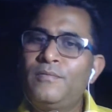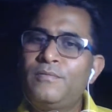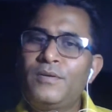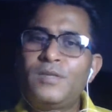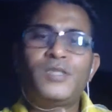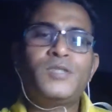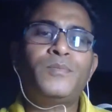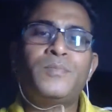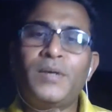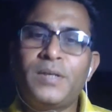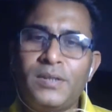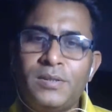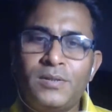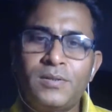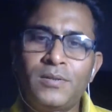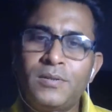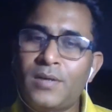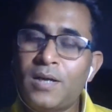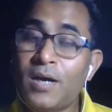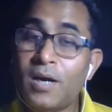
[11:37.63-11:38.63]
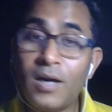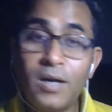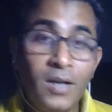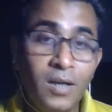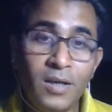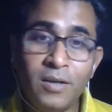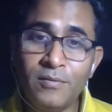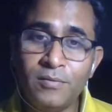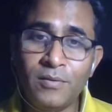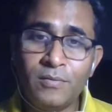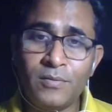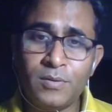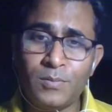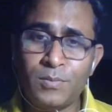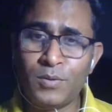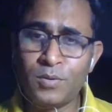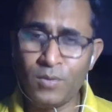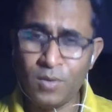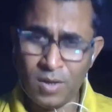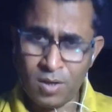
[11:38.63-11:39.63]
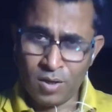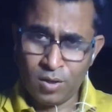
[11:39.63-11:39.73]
first page, hardly leave the first page.